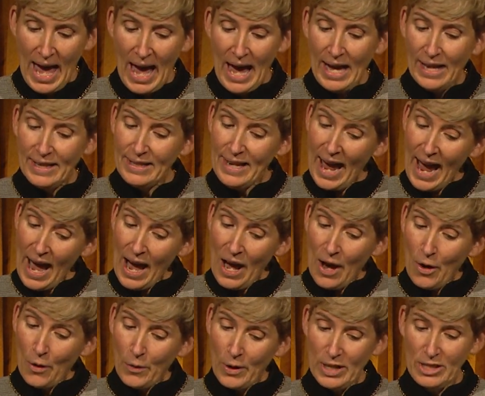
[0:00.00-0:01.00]
And
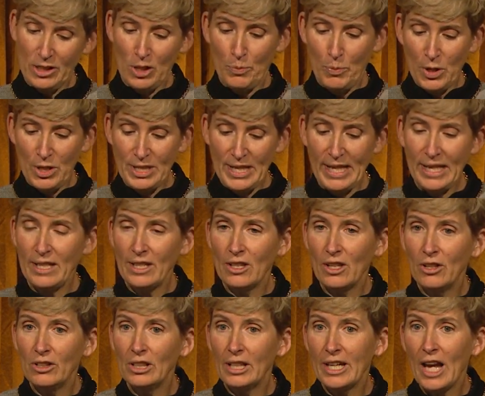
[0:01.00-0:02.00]
now is a
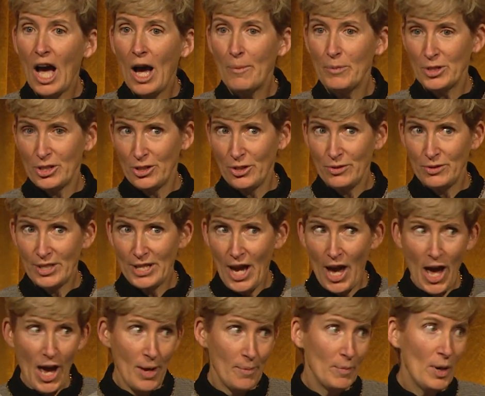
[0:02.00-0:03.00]
particularly opportune
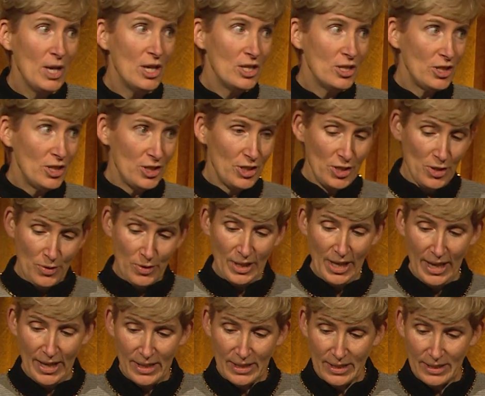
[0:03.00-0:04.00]
time to do
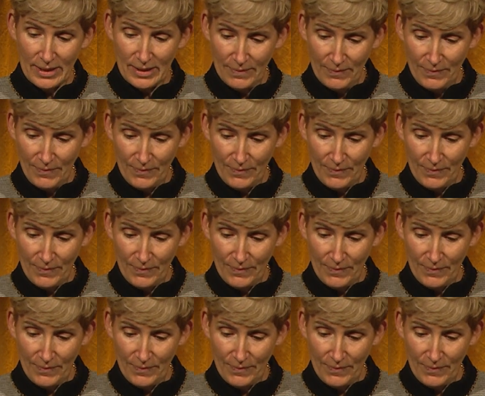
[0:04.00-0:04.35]
this.